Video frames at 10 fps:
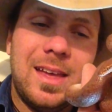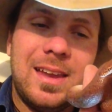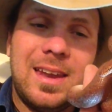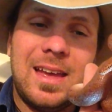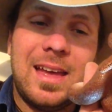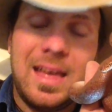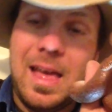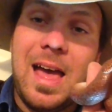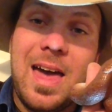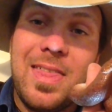And other
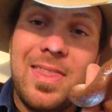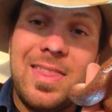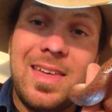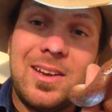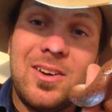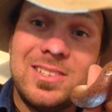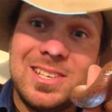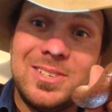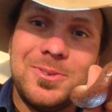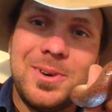than that, guys,
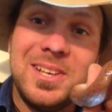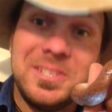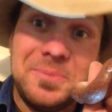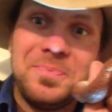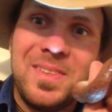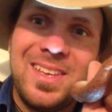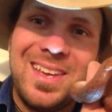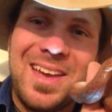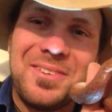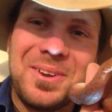as always,
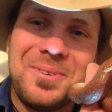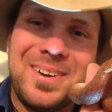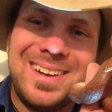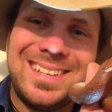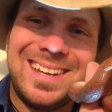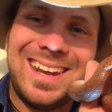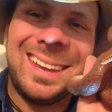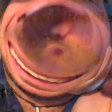have a good one and take